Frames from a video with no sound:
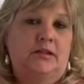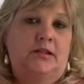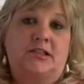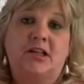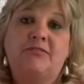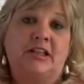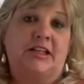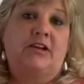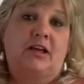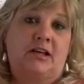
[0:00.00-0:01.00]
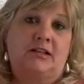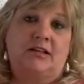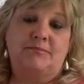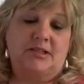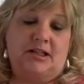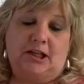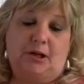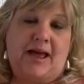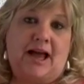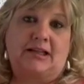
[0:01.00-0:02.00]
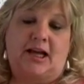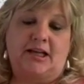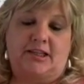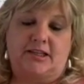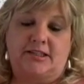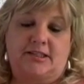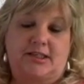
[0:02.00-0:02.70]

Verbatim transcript: The silver leaf kit comes in a little pack like this,